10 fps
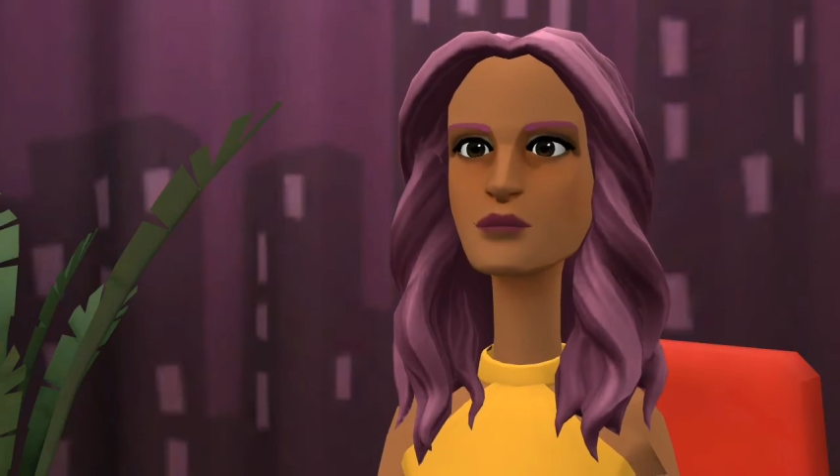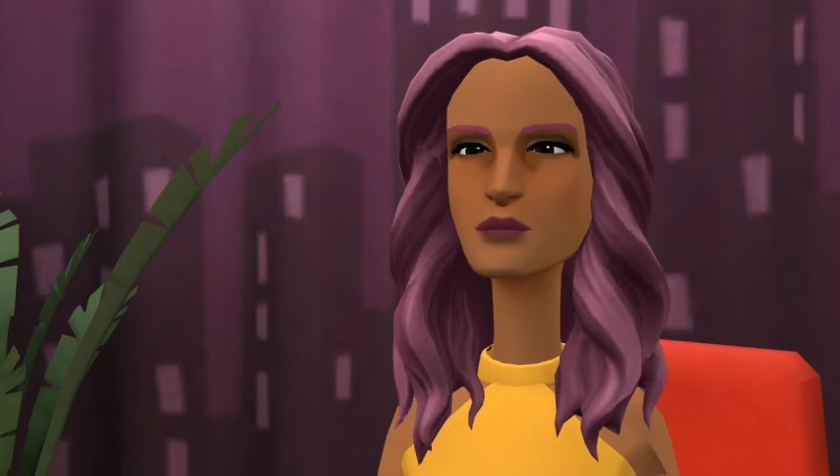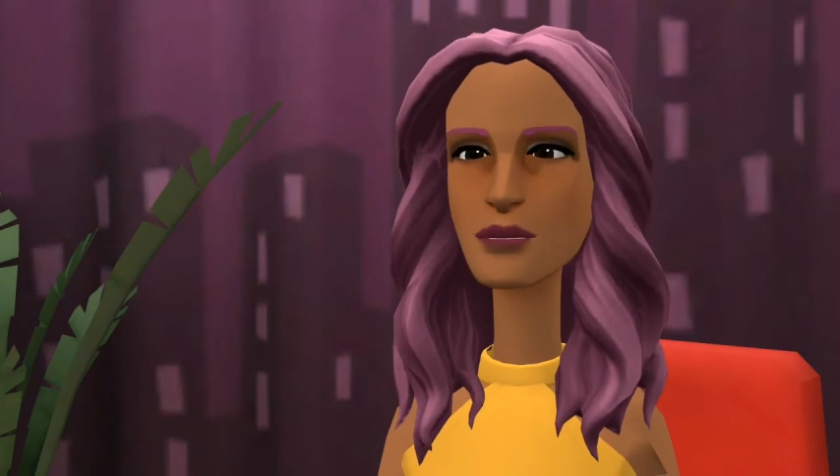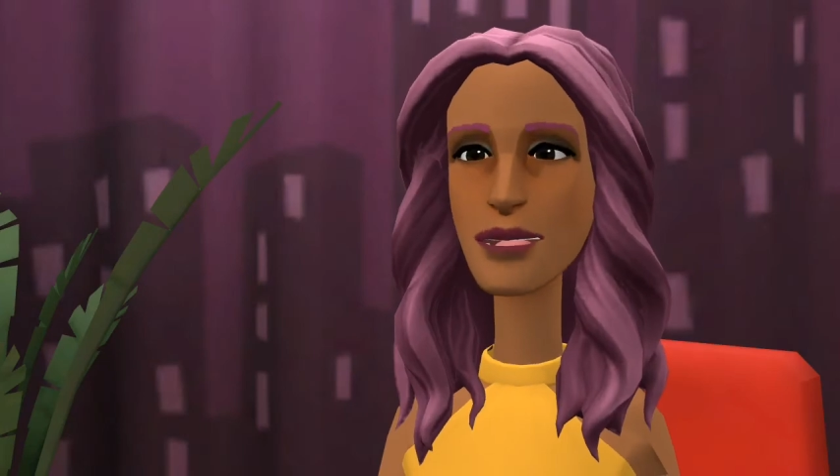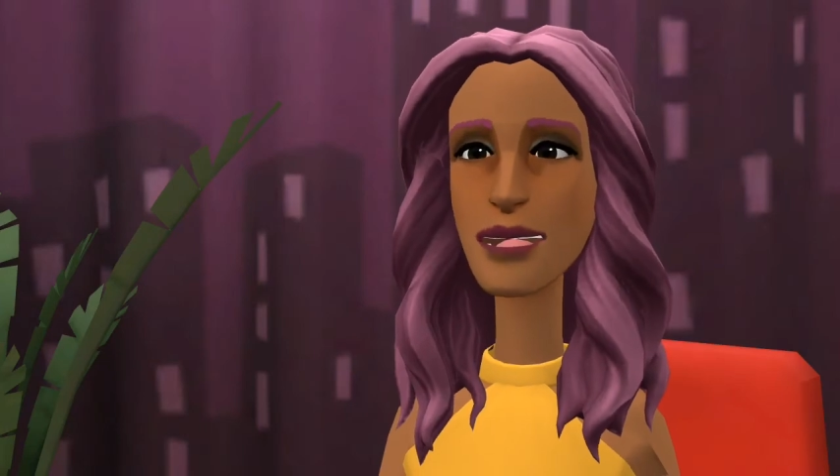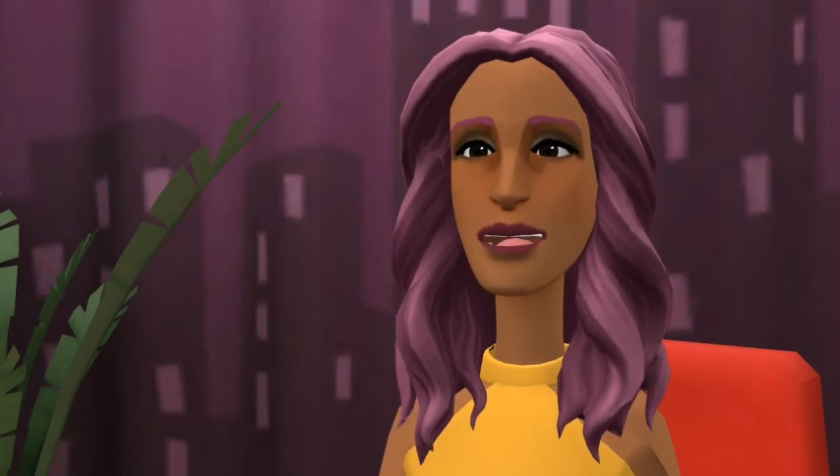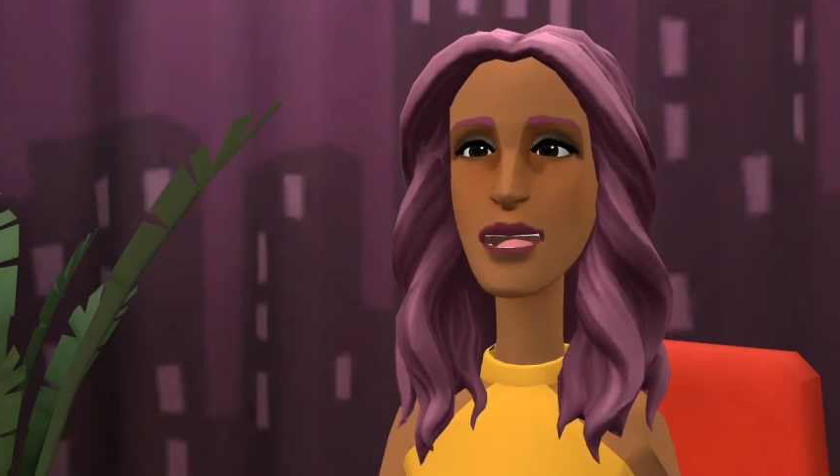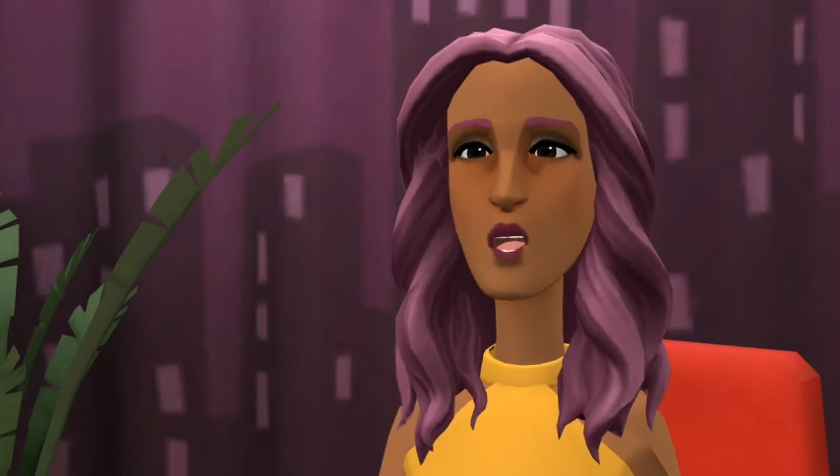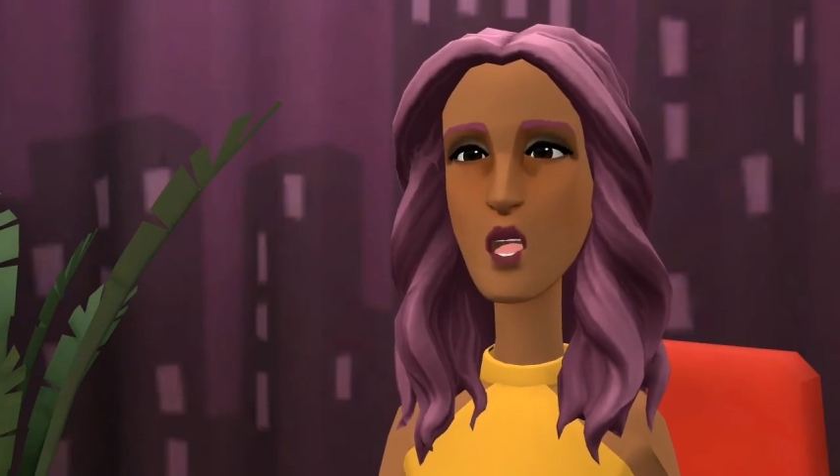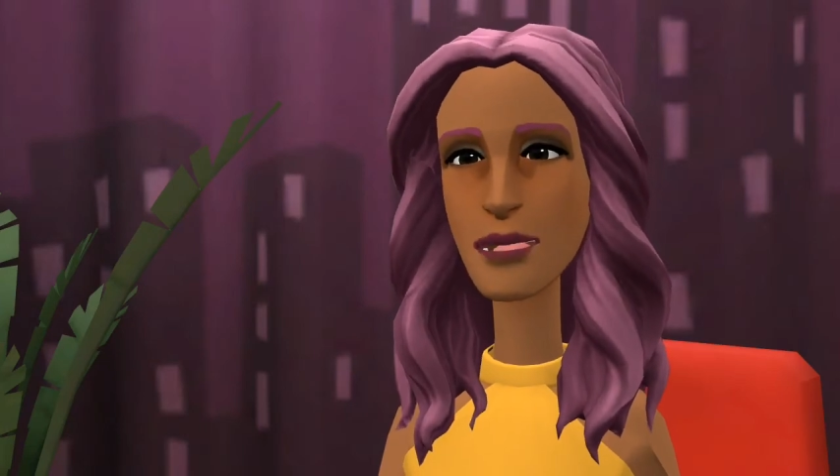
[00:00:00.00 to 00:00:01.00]
Thank
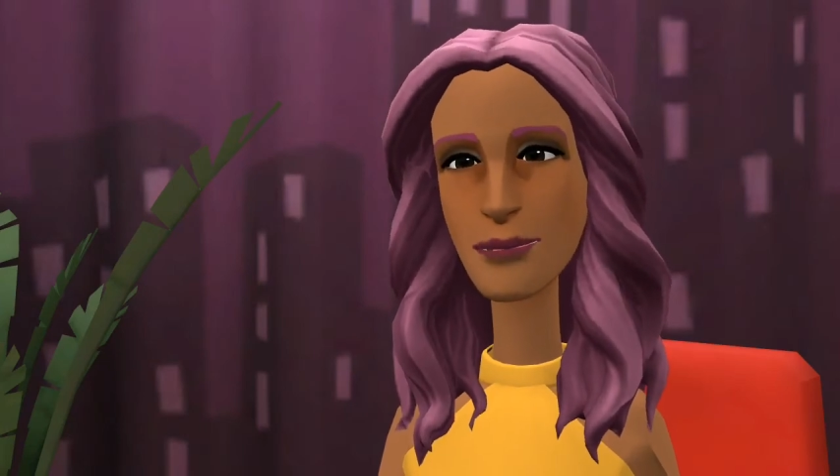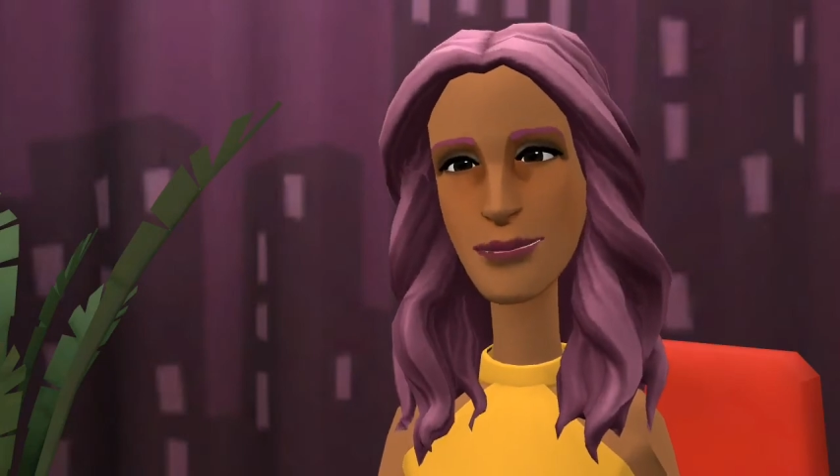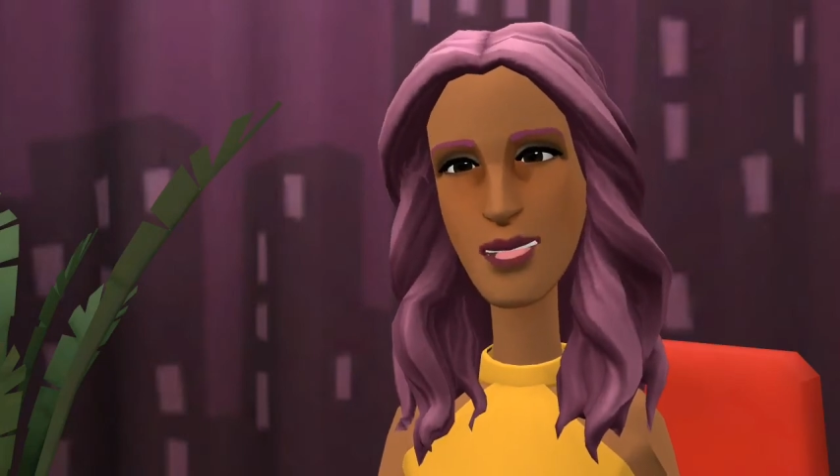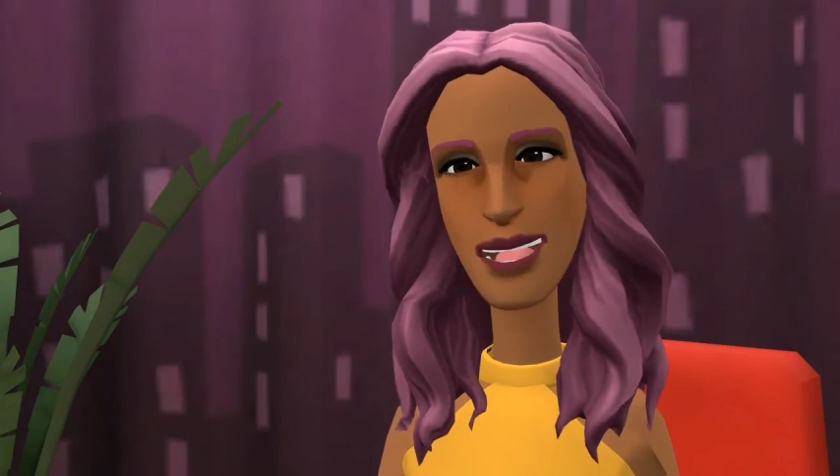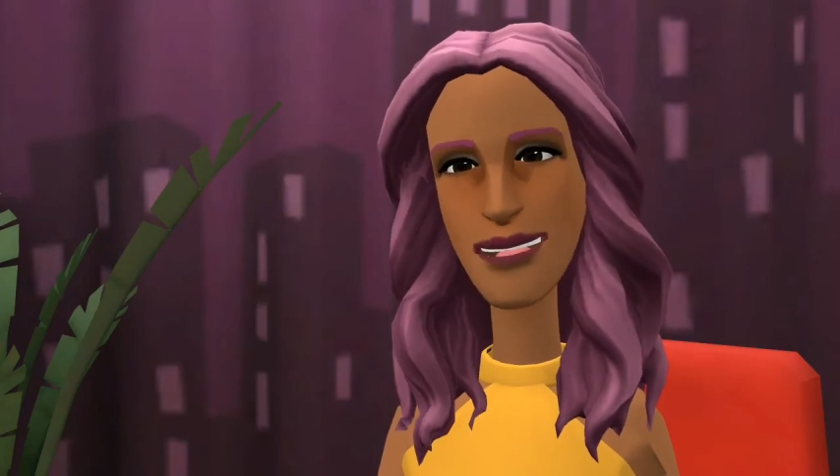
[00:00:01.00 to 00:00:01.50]
you to